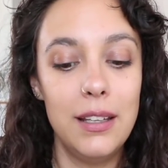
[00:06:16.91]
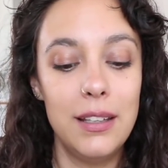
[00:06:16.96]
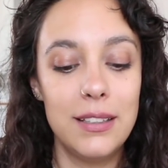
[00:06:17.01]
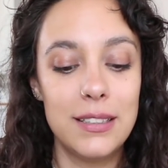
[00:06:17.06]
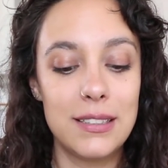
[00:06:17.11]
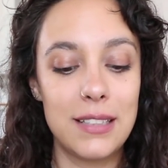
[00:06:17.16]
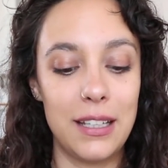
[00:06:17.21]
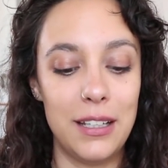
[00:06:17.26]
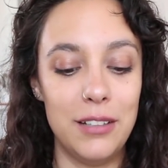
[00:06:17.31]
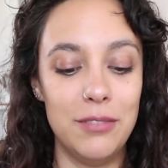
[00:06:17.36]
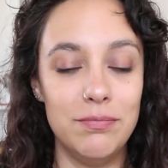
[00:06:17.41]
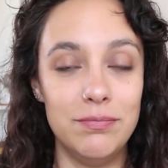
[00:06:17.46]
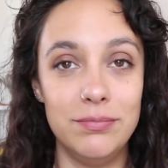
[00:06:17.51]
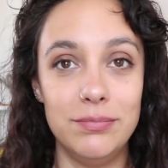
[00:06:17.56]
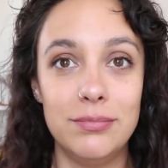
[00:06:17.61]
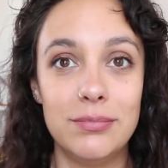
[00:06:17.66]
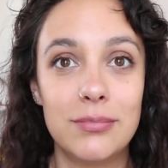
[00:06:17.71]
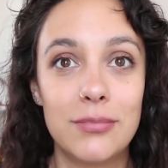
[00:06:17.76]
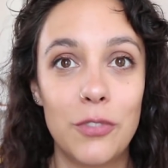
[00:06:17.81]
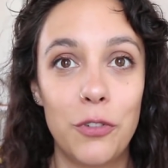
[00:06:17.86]

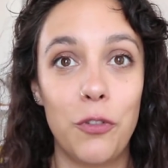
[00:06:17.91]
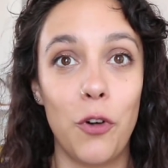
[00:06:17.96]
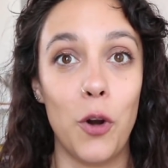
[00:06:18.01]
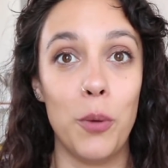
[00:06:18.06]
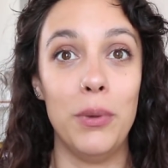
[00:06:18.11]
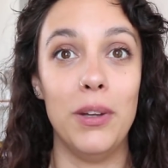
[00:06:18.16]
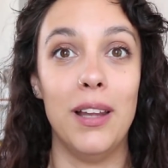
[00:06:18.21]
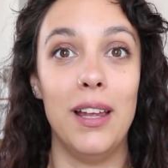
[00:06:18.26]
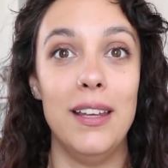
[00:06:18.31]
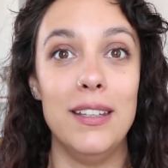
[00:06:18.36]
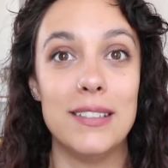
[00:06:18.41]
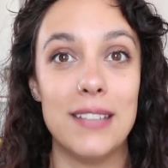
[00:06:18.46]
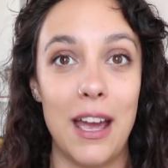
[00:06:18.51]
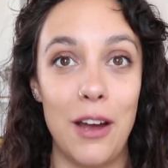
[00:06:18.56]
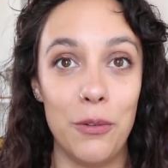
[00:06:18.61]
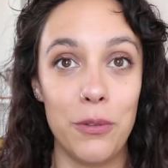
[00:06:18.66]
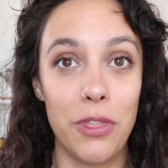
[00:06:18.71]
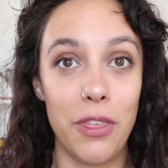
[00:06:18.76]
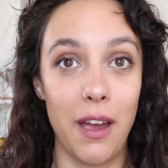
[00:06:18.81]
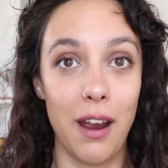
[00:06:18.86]
skin formulas
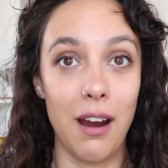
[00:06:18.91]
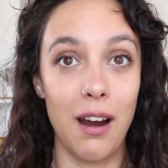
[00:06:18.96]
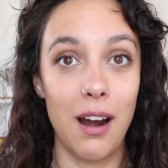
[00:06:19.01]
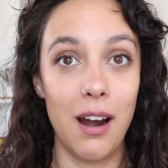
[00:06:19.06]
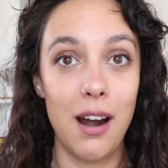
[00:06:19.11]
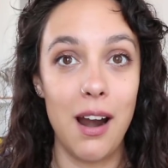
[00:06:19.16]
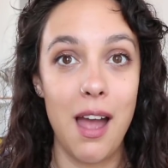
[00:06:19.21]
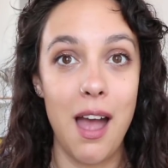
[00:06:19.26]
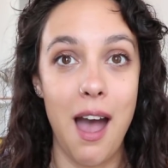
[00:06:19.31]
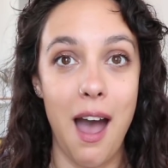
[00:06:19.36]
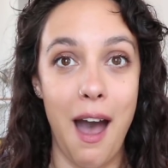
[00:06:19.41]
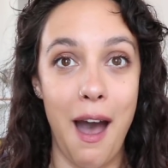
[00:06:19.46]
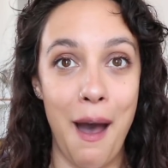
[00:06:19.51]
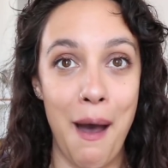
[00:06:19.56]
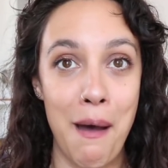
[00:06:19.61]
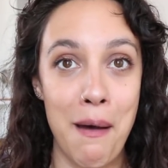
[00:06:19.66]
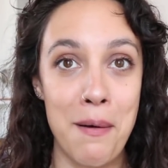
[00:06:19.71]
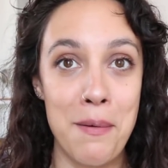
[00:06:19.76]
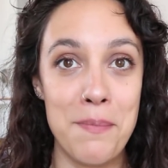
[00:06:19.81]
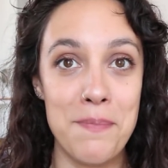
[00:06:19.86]
out there,
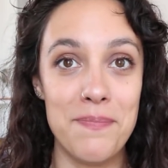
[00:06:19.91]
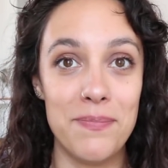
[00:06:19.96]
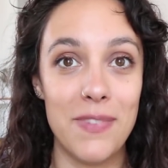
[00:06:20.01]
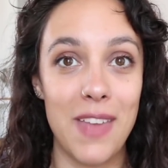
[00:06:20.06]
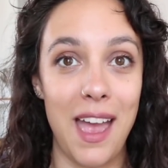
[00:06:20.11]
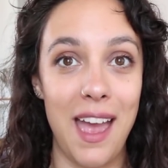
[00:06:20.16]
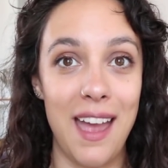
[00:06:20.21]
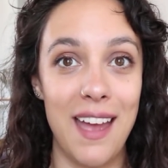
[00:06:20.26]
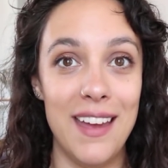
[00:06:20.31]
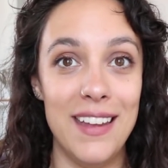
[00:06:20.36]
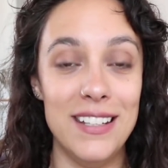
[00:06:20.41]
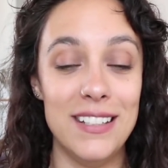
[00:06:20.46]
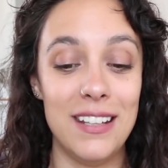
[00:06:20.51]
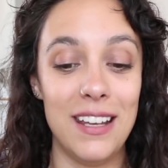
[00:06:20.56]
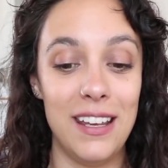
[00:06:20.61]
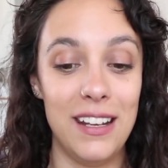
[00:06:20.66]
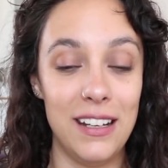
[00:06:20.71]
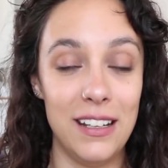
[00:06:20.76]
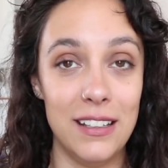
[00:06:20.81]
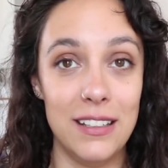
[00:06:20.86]
and
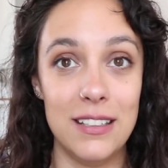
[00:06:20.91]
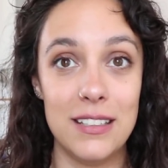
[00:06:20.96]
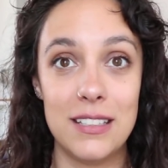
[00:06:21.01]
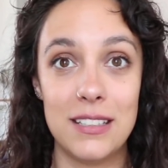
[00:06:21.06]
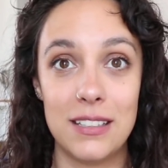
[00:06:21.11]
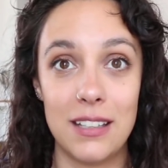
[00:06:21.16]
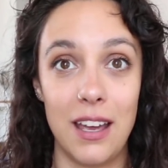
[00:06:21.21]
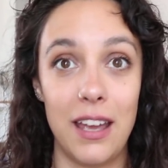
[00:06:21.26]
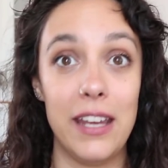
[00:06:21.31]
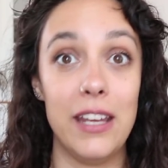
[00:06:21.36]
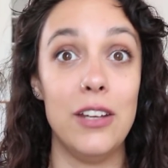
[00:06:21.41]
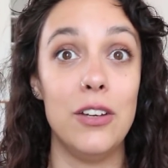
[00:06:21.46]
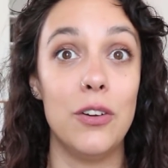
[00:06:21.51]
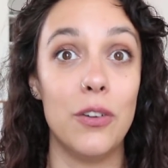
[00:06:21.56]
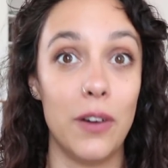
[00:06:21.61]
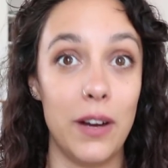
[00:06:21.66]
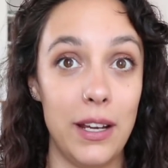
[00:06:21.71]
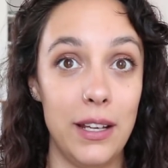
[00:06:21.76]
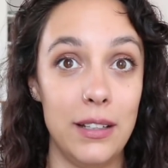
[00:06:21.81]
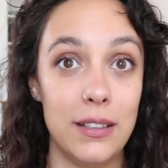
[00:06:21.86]
it is a
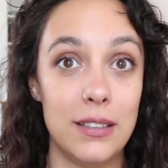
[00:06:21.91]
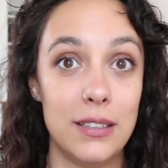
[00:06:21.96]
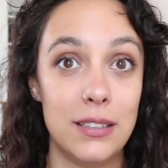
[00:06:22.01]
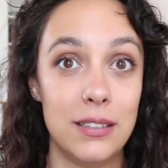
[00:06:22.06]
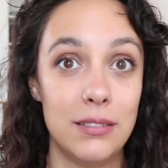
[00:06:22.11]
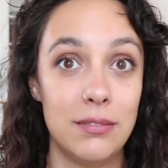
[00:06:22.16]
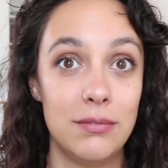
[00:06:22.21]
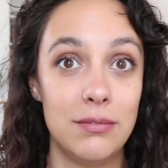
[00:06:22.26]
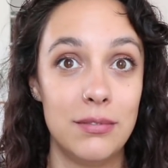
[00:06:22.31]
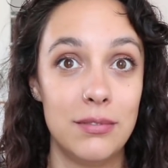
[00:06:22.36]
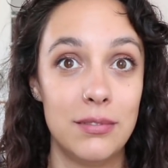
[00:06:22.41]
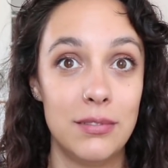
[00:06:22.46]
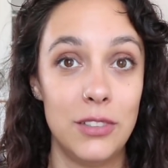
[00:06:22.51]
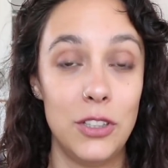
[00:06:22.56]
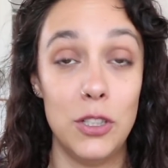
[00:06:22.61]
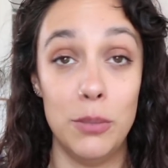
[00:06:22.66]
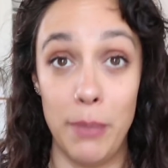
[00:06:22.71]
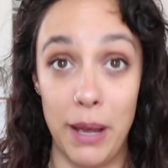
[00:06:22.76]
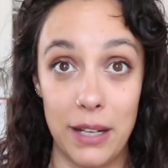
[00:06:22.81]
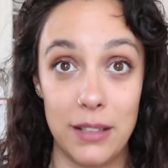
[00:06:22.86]
great
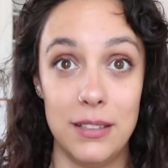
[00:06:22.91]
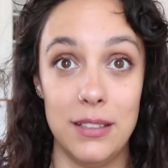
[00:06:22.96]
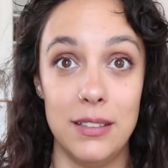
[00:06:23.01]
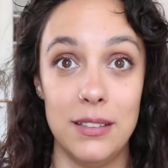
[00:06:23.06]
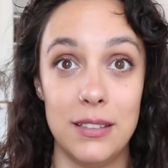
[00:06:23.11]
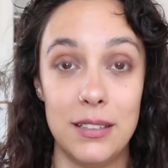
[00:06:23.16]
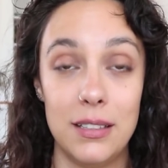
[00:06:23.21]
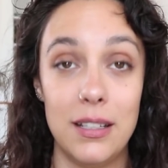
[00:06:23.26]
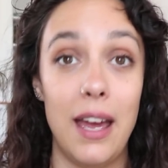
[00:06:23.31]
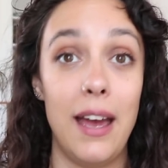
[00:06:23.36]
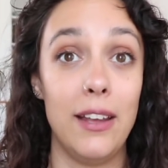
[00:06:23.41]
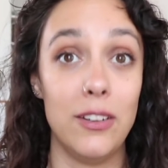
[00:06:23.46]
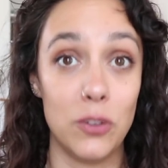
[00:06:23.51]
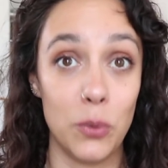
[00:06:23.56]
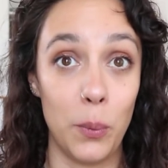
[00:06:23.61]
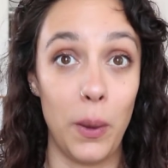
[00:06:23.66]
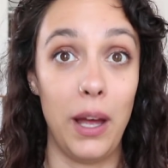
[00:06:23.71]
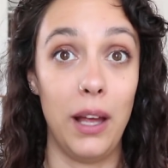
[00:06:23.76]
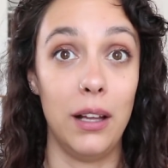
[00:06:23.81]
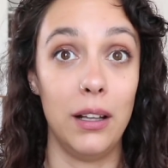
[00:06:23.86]
humectant as
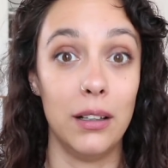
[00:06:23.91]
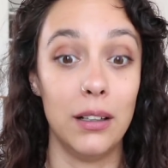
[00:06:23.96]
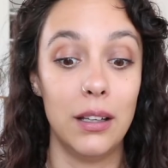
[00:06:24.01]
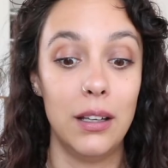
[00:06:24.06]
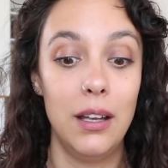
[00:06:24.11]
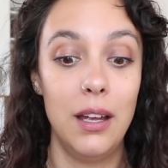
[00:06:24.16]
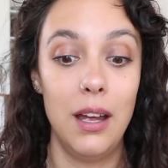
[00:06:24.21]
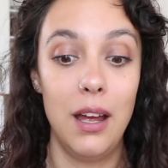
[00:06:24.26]
well,